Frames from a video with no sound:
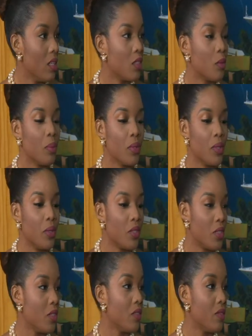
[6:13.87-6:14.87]
to
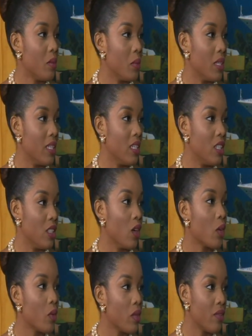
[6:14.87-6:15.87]
produce geothermal energy,
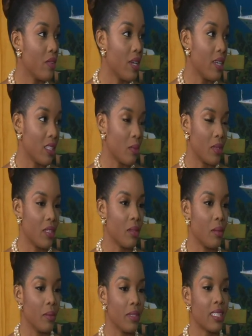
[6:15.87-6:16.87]
not only for us, but to
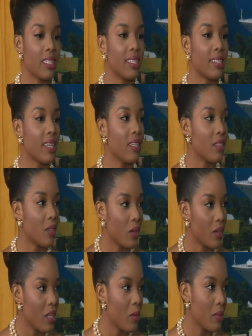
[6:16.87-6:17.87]
be able to sell to
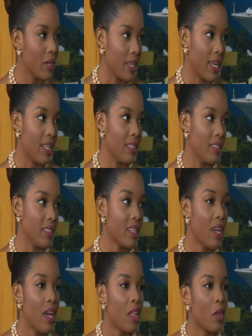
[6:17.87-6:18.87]
our neighboring islands.
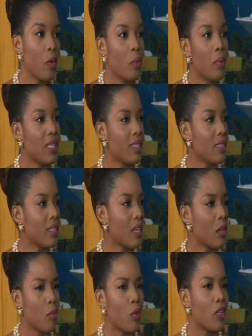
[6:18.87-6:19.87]
Right. There were places
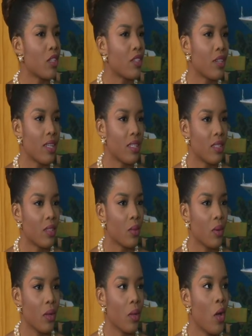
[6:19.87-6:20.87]
like Montserrat and so
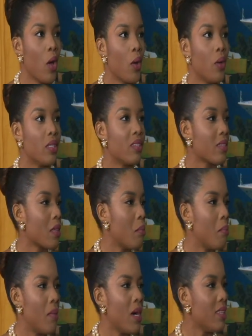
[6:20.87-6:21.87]
on. It took
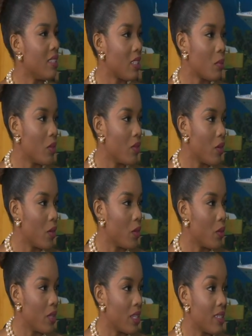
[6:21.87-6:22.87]
them months before, you
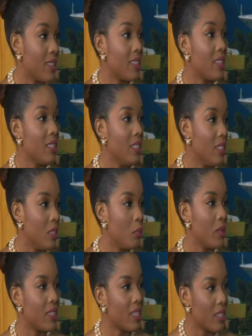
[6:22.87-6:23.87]
know, they could see the
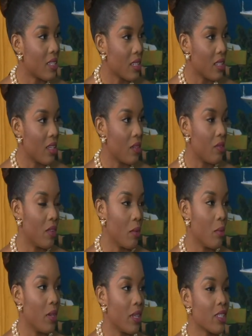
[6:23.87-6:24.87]
potential of their
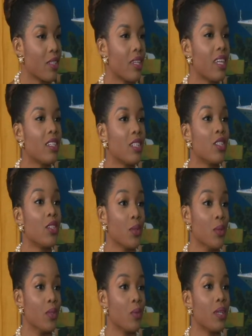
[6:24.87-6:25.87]
products. So that just
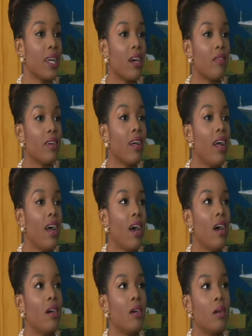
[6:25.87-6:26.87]
shows we have
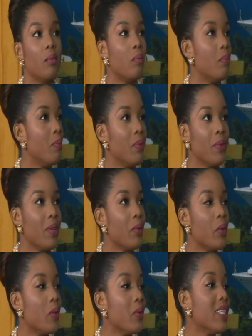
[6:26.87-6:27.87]

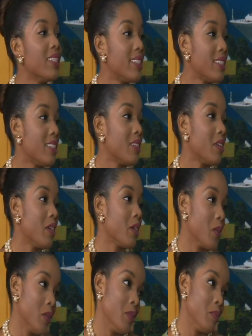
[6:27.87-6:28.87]
we're really sitting on a
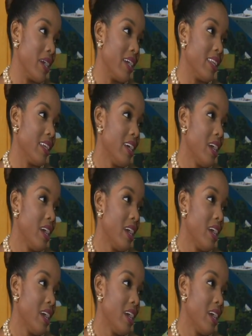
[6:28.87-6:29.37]
gold mine.